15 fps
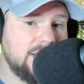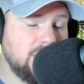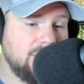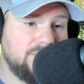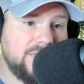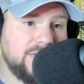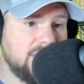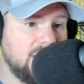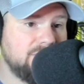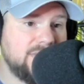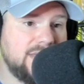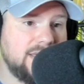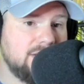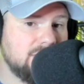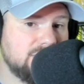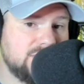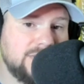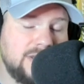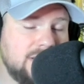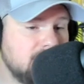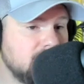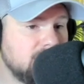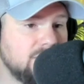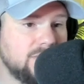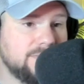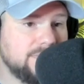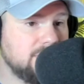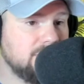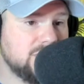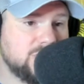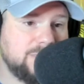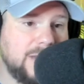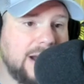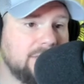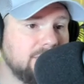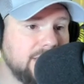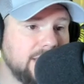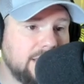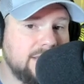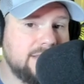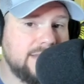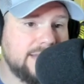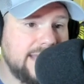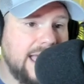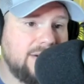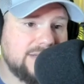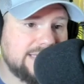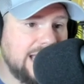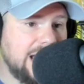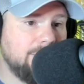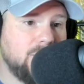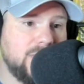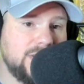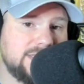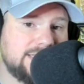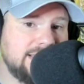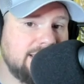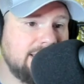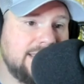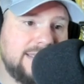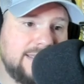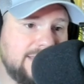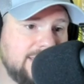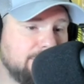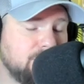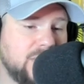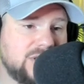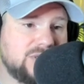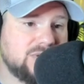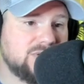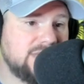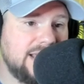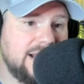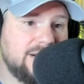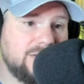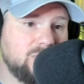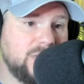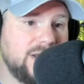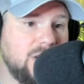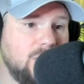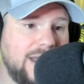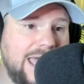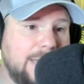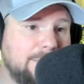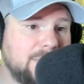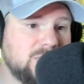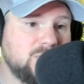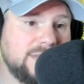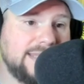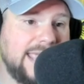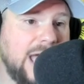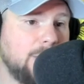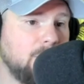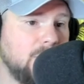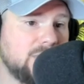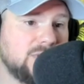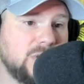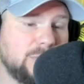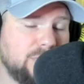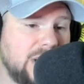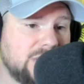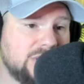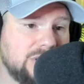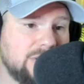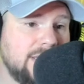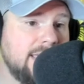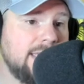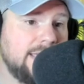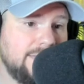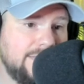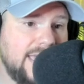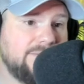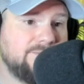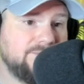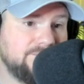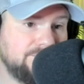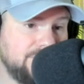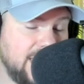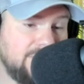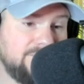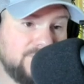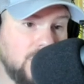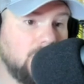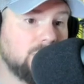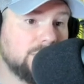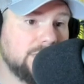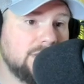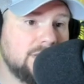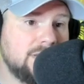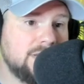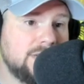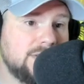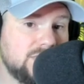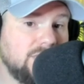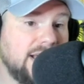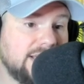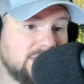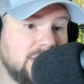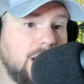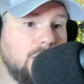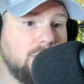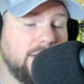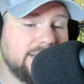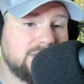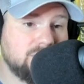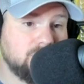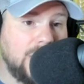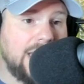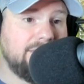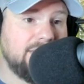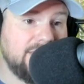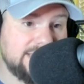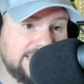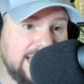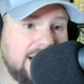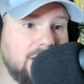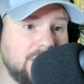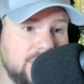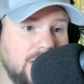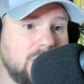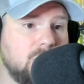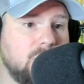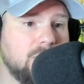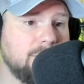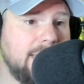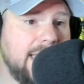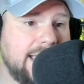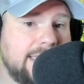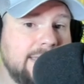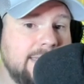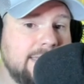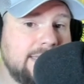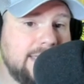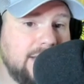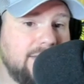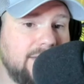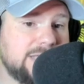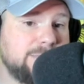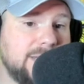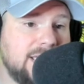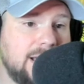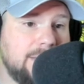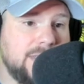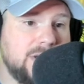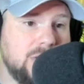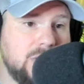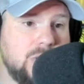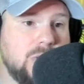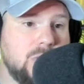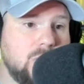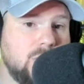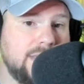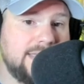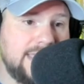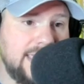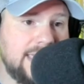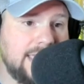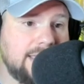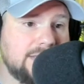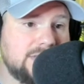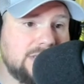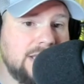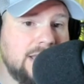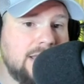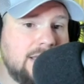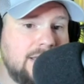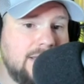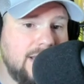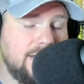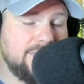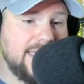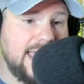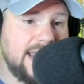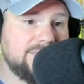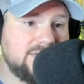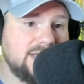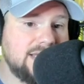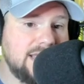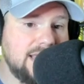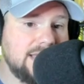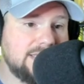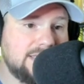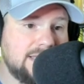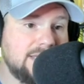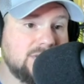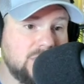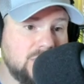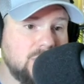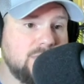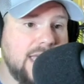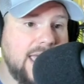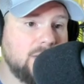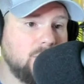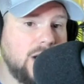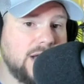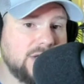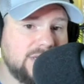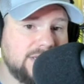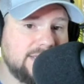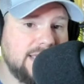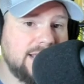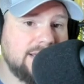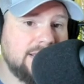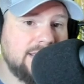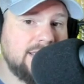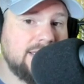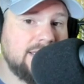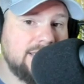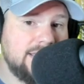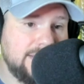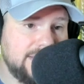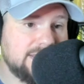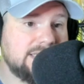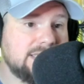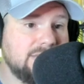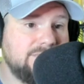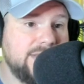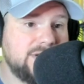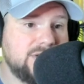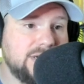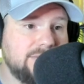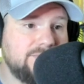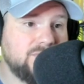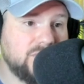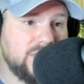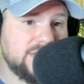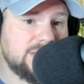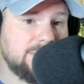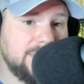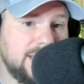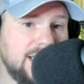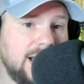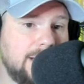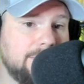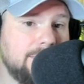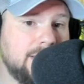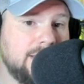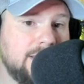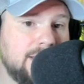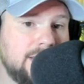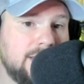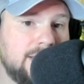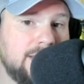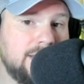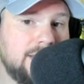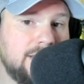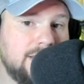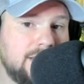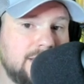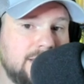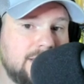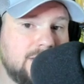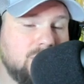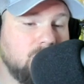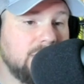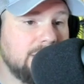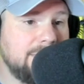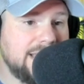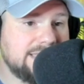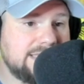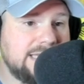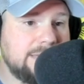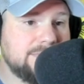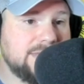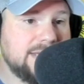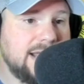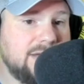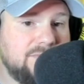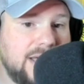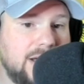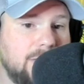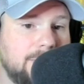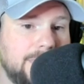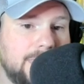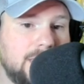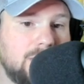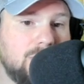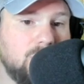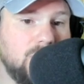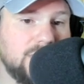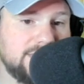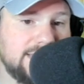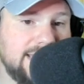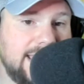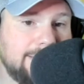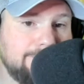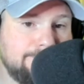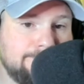Philadelphia Eagles, they're spiraling. The Dallas Cowboys, the pressure's there, and we know what happens with the Cowboys under pressure. They fold. So let's go. Let's rally. Let's get our young quarterback, and let's become the new kings of the NFC East. It's a new day in Washington, and this is the vision for us to become one of the best teams in the NFL once again.